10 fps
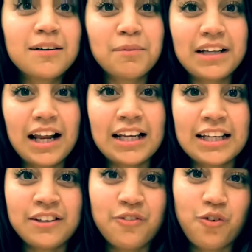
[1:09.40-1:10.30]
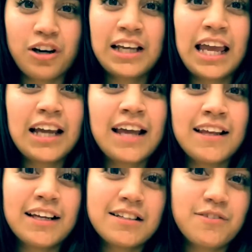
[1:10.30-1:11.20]
could be like either for a gay guy
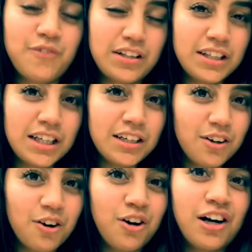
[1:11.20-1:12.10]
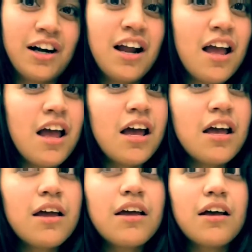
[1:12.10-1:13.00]
that gets offended or
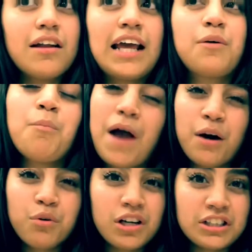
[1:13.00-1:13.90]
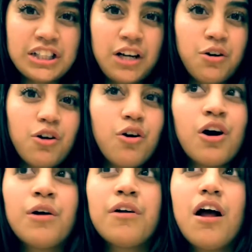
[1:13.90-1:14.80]
like a bad word in general.
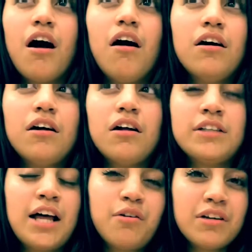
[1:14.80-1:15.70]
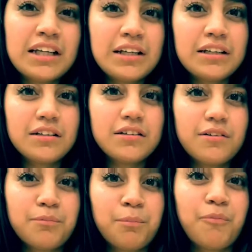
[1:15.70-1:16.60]
Or not only
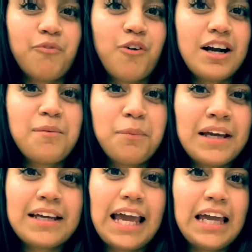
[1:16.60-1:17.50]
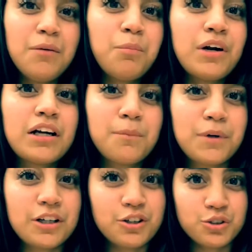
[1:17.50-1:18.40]
for it being gay, but it could
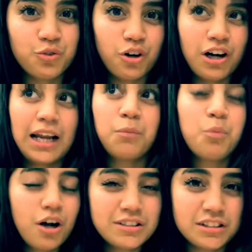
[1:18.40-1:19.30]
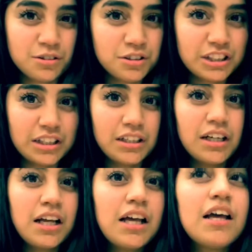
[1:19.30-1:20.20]
be used for like prostitution.
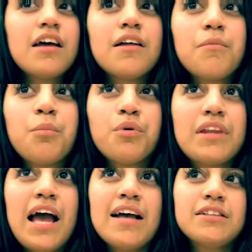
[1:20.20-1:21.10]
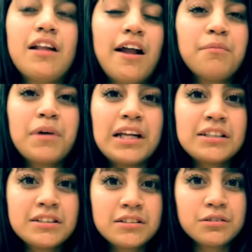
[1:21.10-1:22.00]
Puta has a lot of
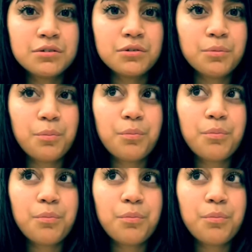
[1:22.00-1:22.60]
meanings to